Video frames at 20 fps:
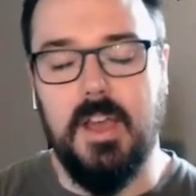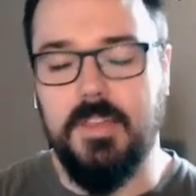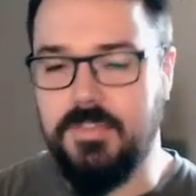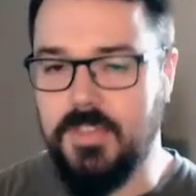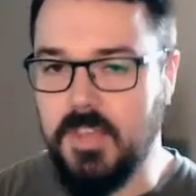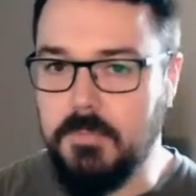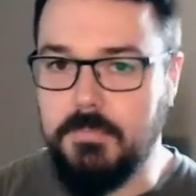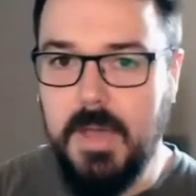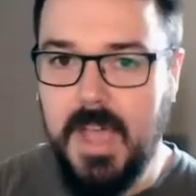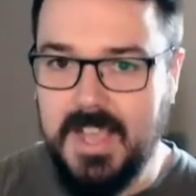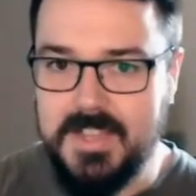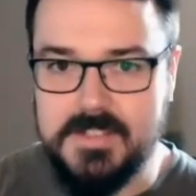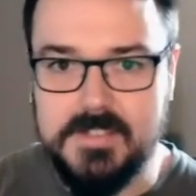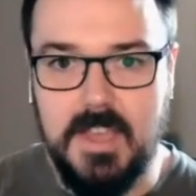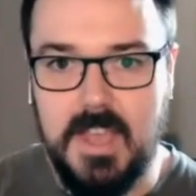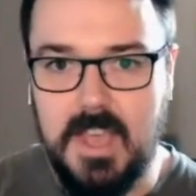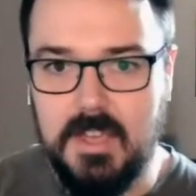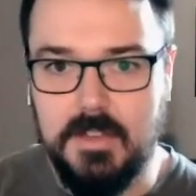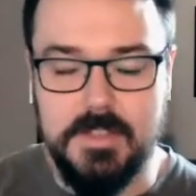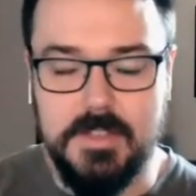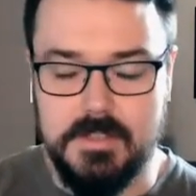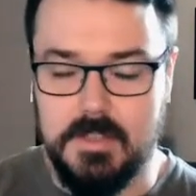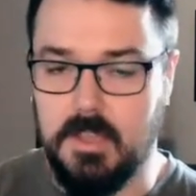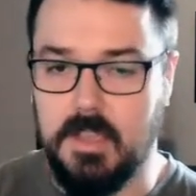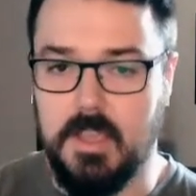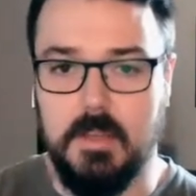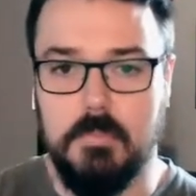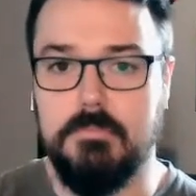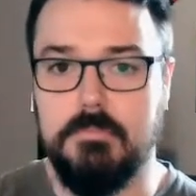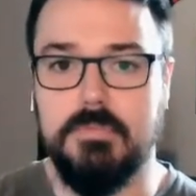I think Pascal is
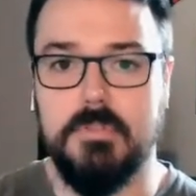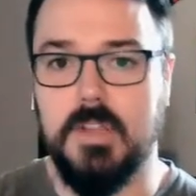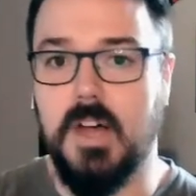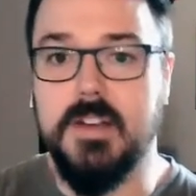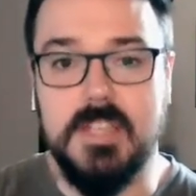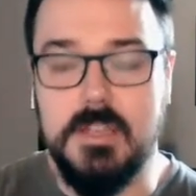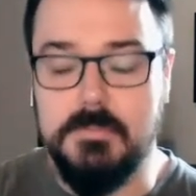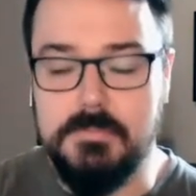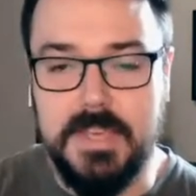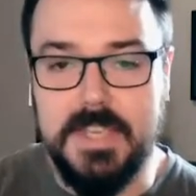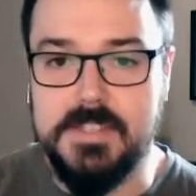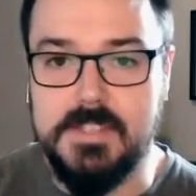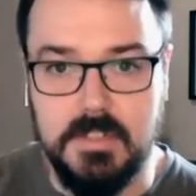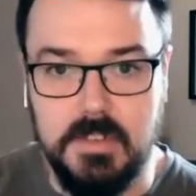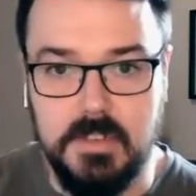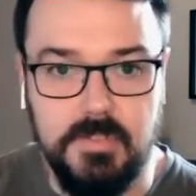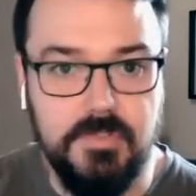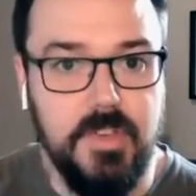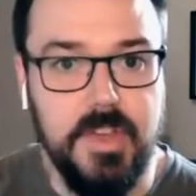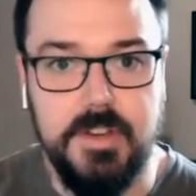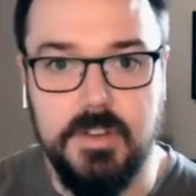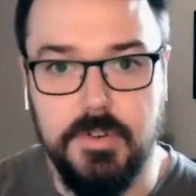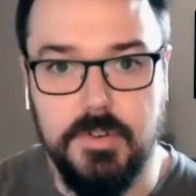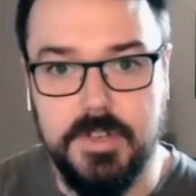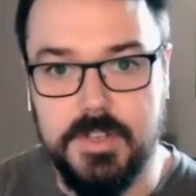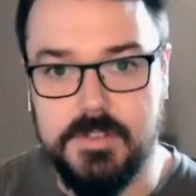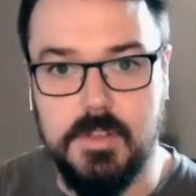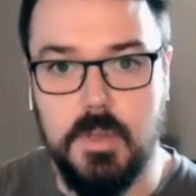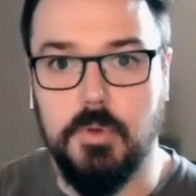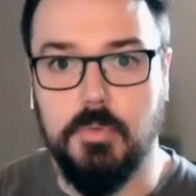like a bloody amazing
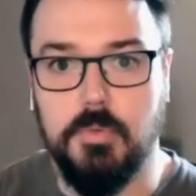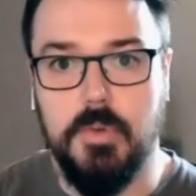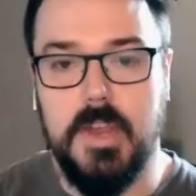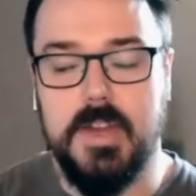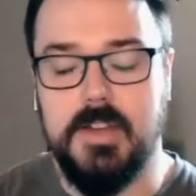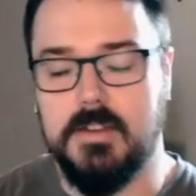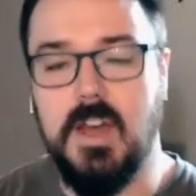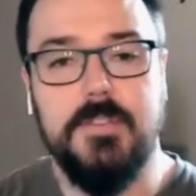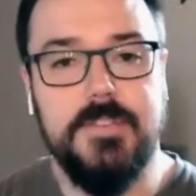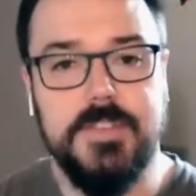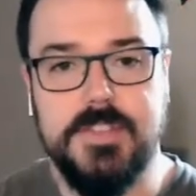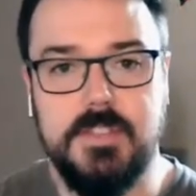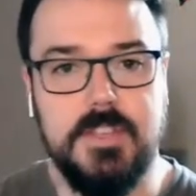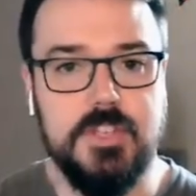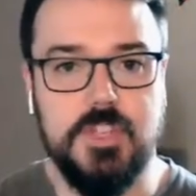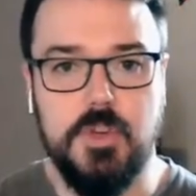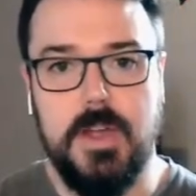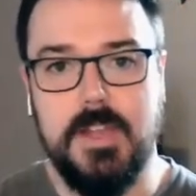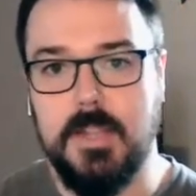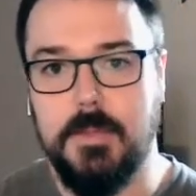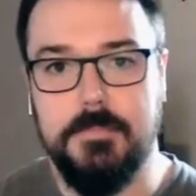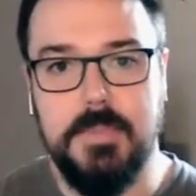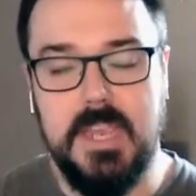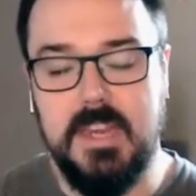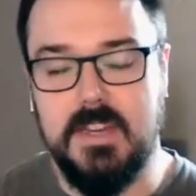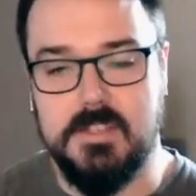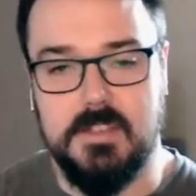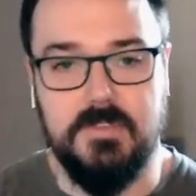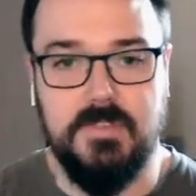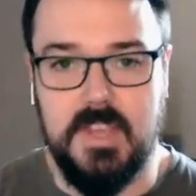defender in his own right. And obviously Joel
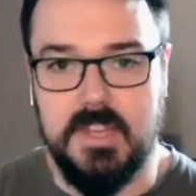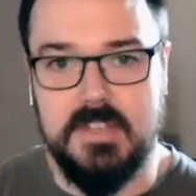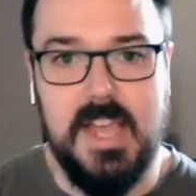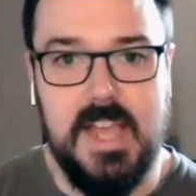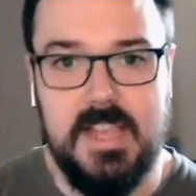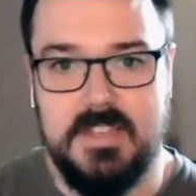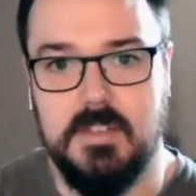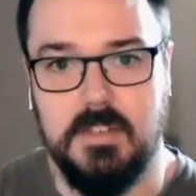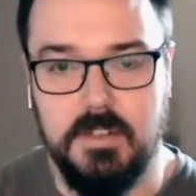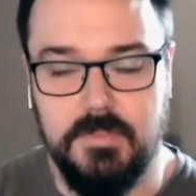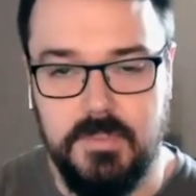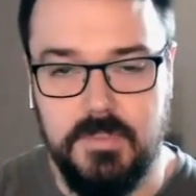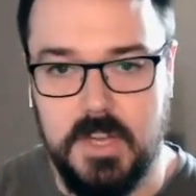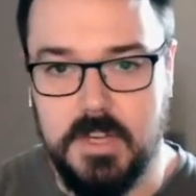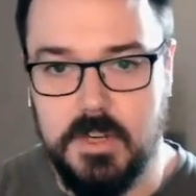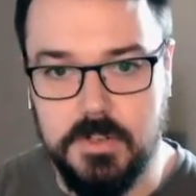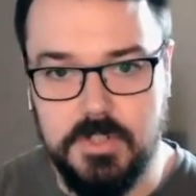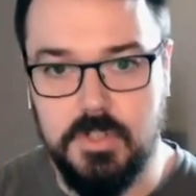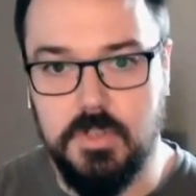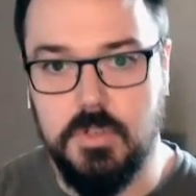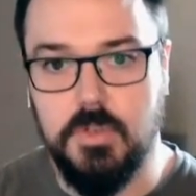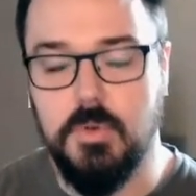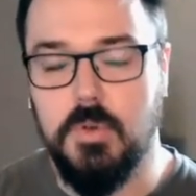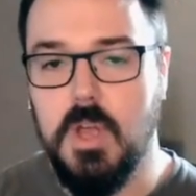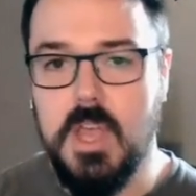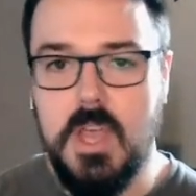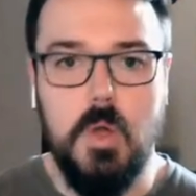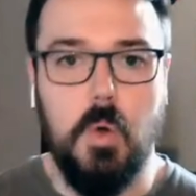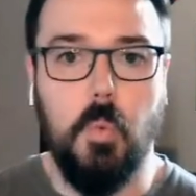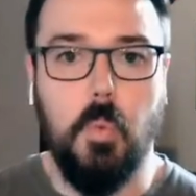Embiid is a fantastic defender
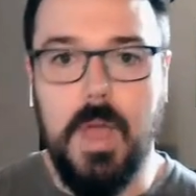too.